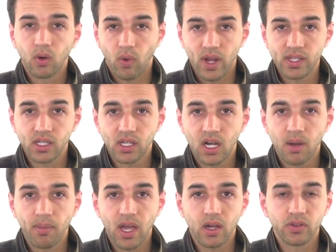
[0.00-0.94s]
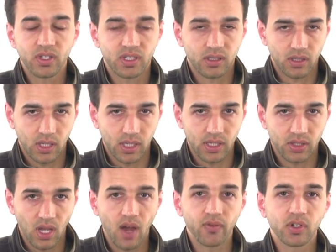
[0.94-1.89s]
racing compounds, a
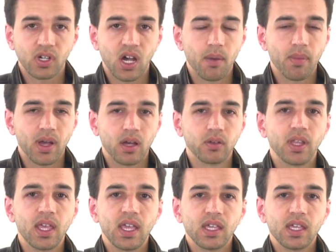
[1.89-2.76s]
softer compound.